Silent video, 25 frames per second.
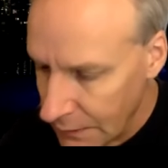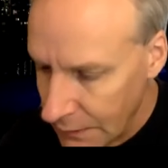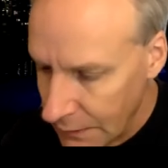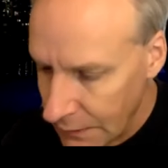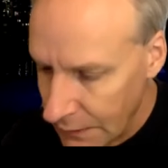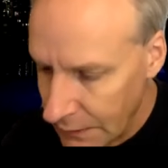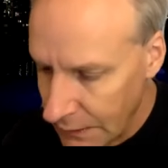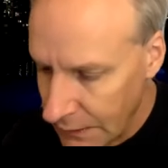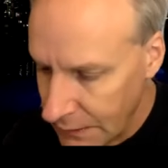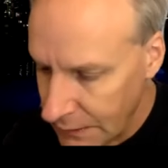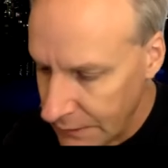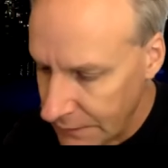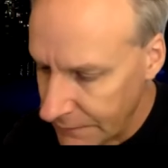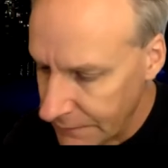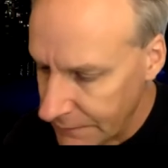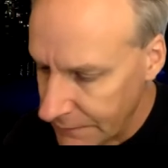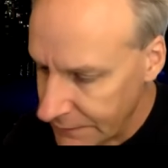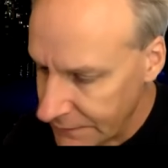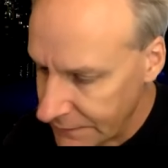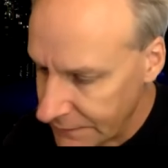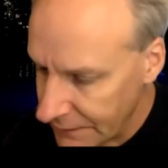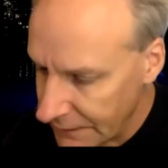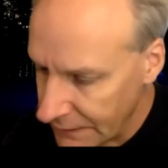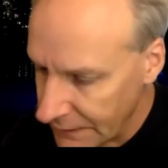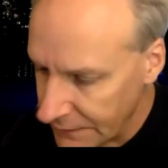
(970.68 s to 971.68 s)
And in
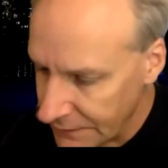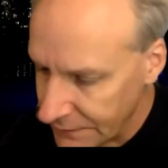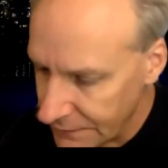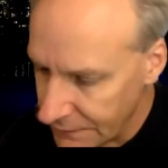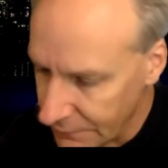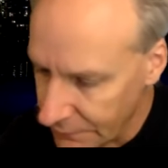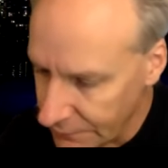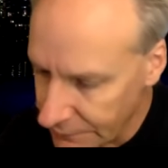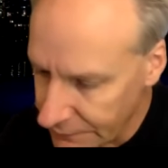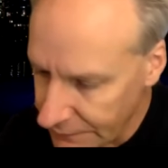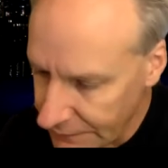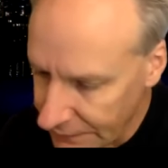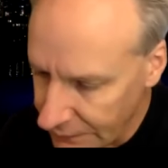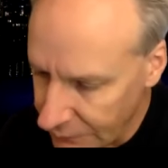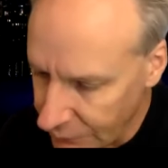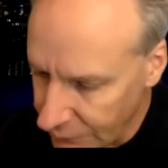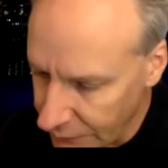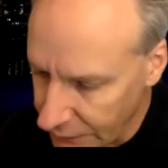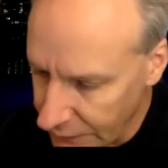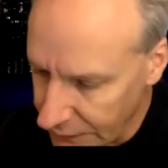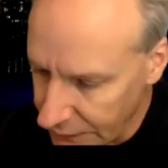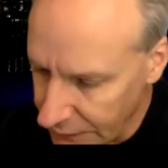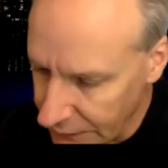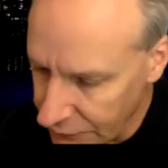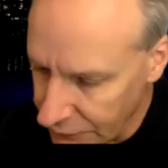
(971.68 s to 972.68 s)
this case, it looks like we're
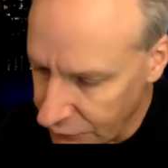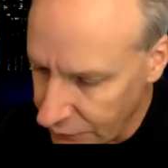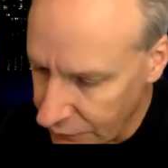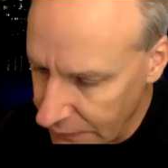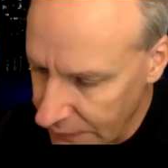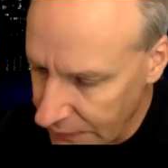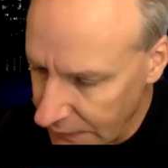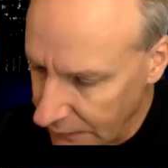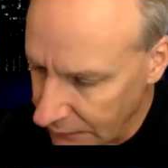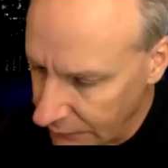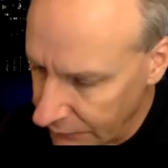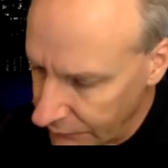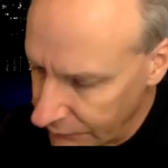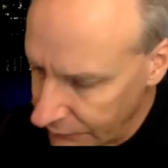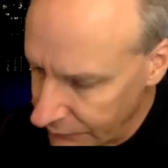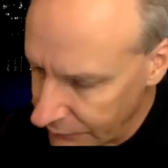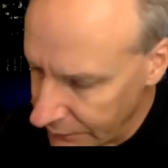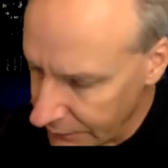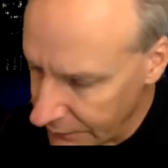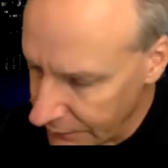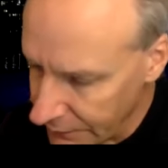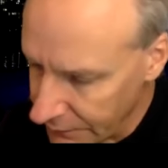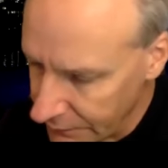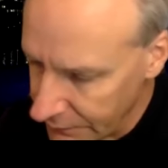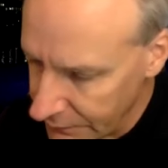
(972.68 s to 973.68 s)
getting 12
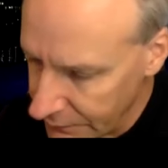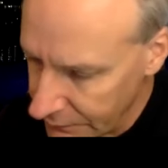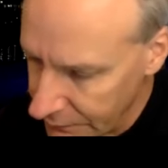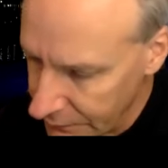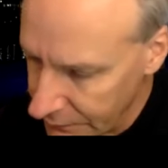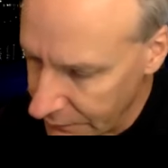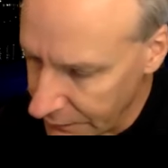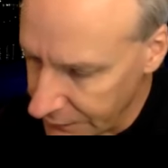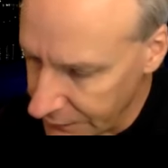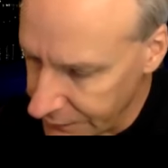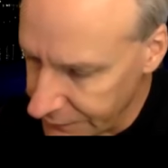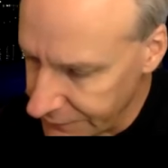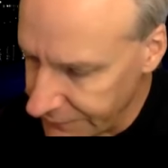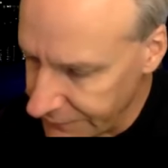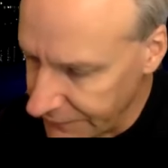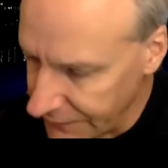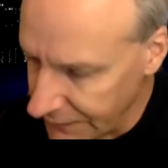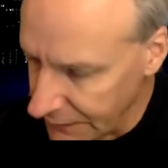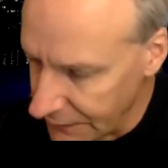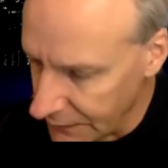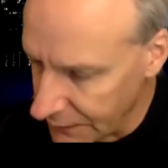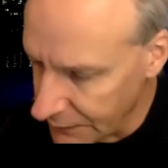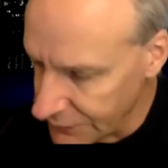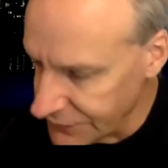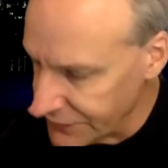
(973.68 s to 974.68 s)
for our
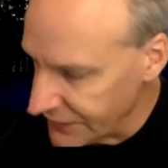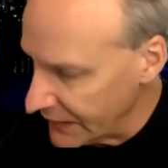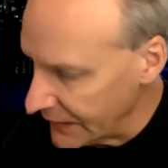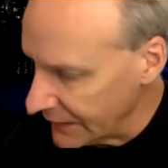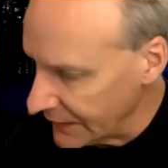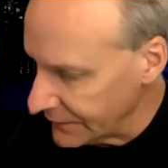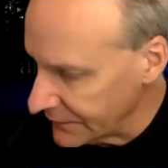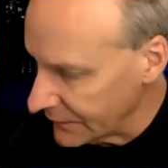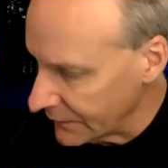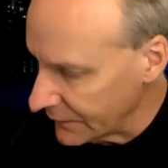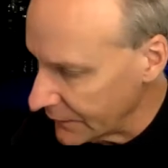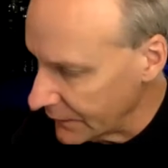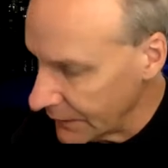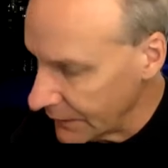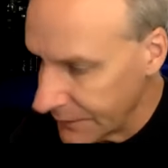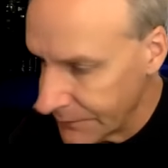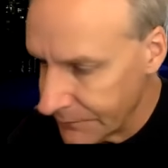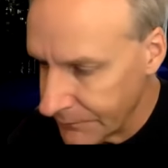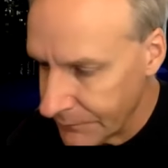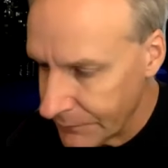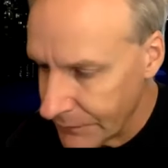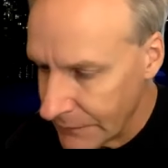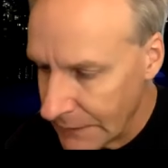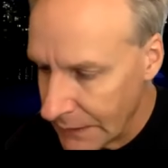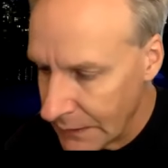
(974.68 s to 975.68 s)
C, our J, sorry.
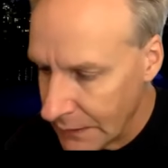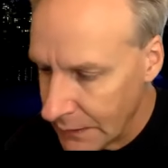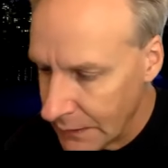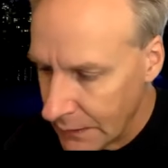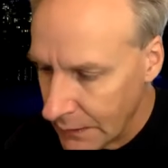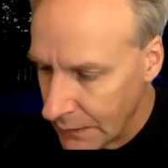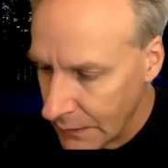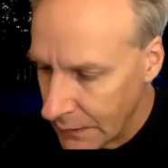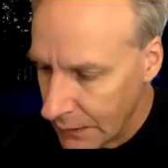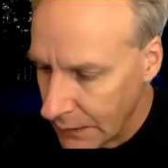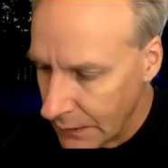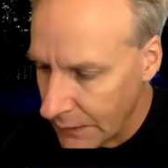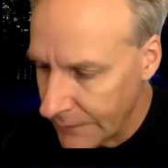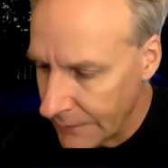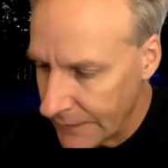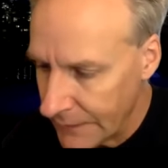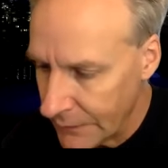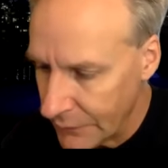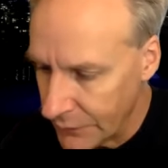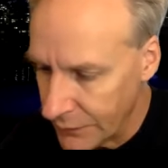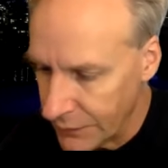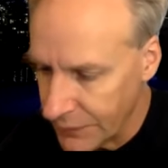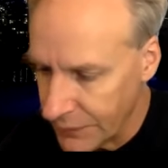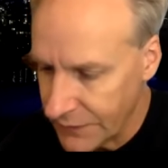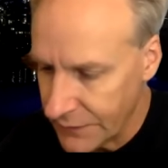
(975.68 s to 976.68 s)
And that
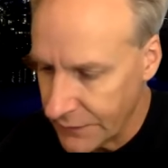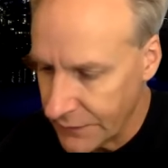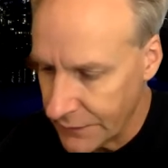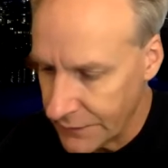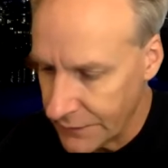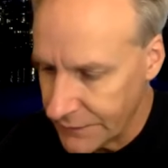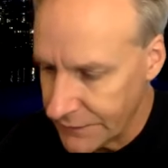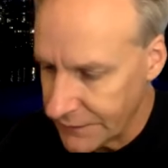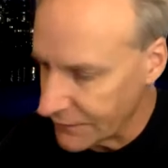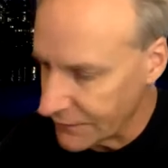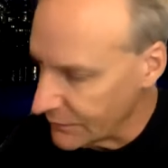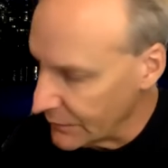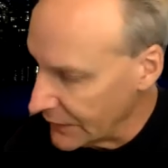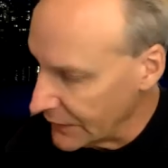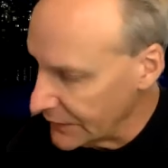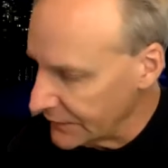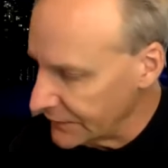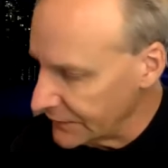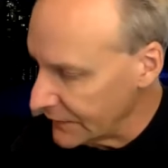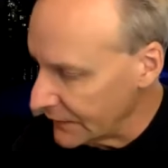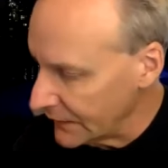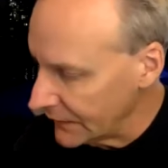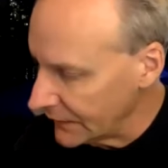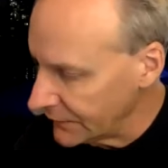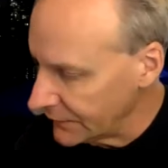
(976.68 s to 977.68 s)
would be 36 minus
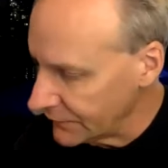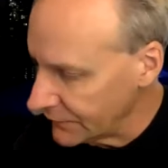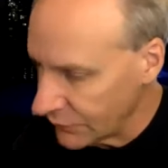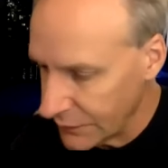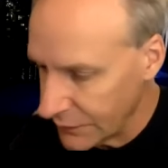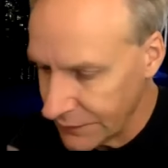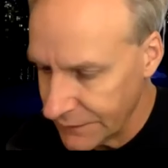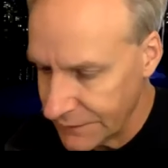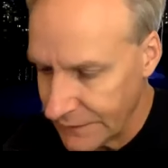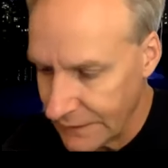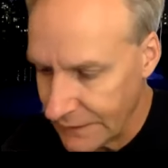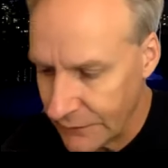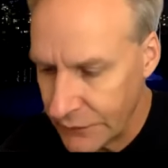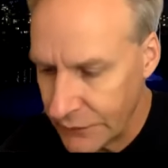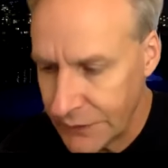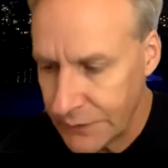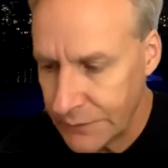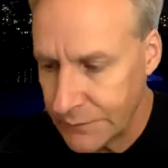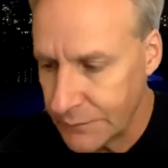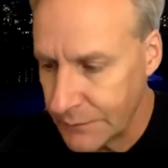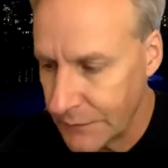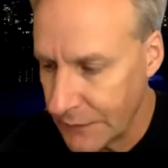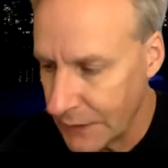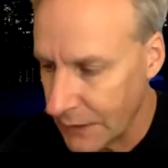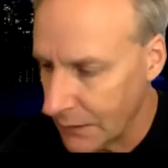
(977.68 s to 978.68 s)
9 is 27.
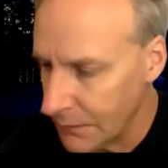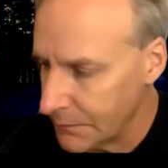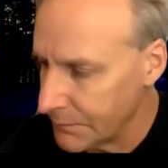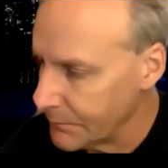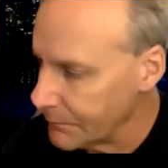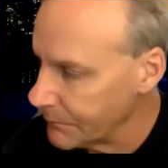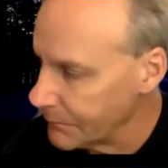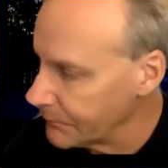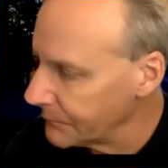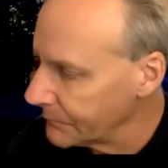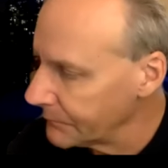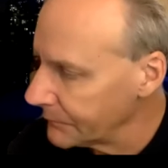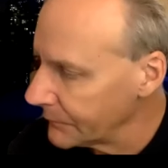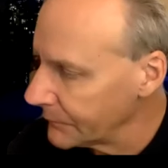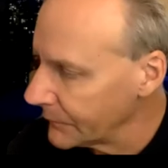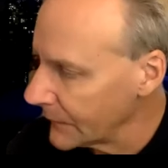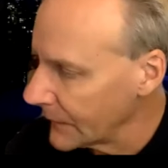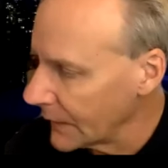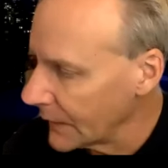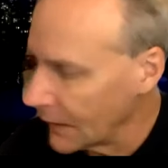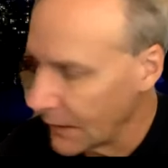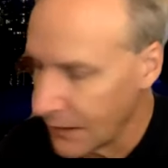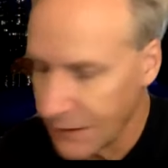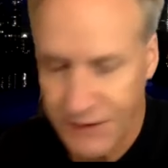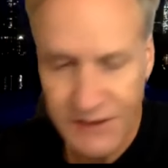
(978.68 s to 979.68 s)
Yeah.
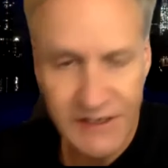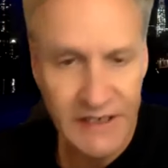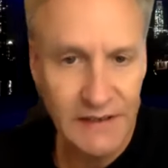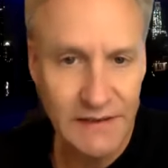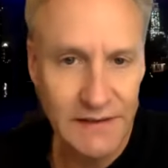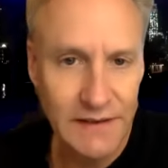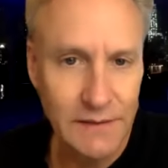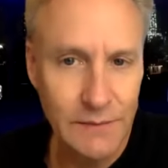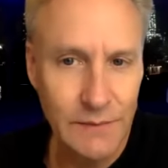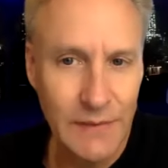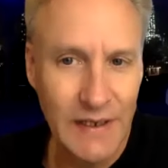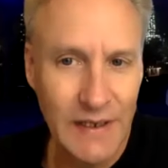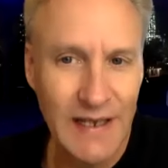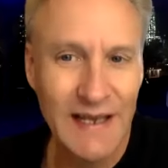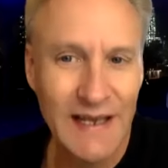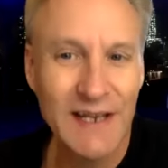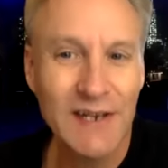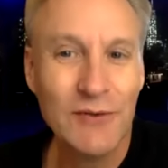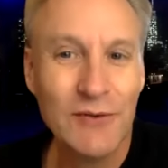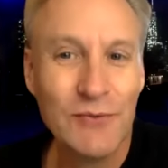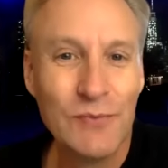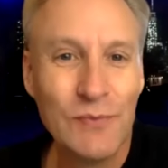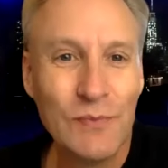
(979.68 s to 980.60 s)
I checked it in my head.